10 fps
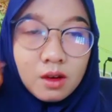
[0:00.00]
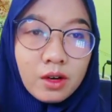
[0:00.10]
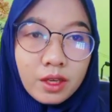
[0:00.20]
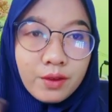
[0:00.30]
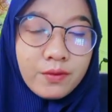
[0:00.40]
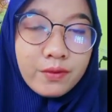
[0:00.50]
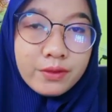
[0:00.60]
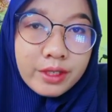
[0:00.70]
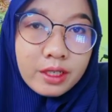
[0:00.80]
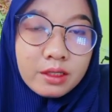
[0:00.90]
Okay,
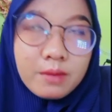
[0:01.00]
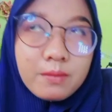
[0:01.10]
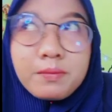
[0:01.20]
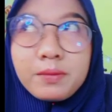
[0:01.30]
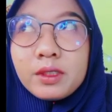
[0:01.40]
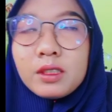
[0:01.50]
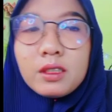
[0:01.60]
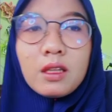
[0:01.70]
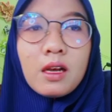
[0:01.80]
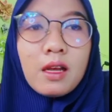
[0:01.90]
for
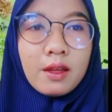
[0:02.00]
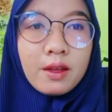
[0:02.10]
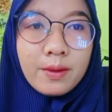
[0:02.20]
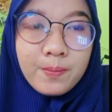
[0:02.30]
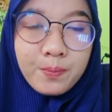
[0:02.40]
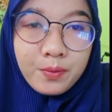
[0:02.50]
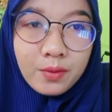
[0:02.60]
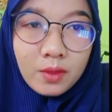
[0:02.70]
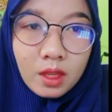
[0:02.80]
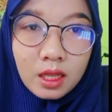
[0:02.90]
example,
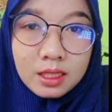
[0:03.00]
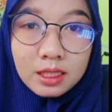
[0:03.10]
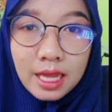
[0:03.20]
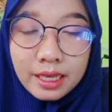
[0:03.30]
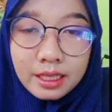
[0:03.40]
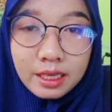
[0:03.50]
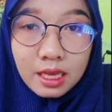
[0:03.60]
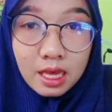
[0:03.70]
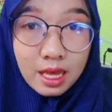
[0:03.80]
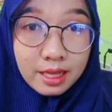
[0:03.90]
like.
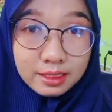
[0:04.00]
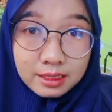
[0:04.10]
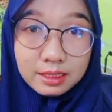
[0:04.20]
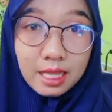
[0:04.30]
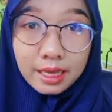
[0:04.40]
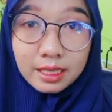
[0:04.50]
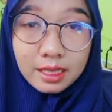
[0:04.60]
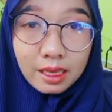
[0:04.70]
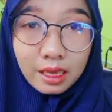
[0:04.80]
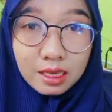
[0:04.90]
Like
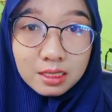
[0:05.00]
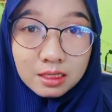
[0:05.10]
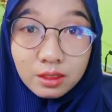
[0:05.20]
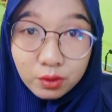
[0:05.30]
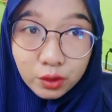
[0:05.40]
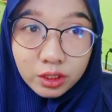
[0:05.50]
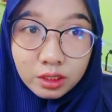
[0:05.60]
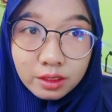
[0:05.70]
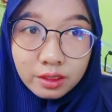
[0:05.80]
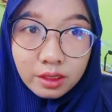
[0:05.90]
is root
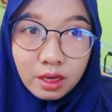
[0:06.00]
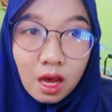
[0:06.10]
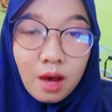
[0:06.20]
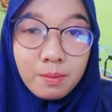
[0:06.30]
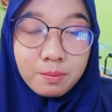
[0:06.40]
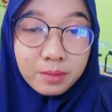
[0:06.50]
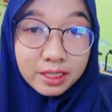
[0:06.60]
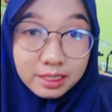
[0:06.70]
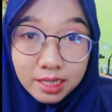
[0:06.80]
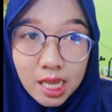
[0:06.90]

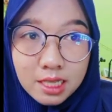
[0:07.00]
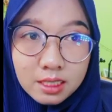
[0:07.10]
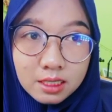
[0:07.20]
plus this,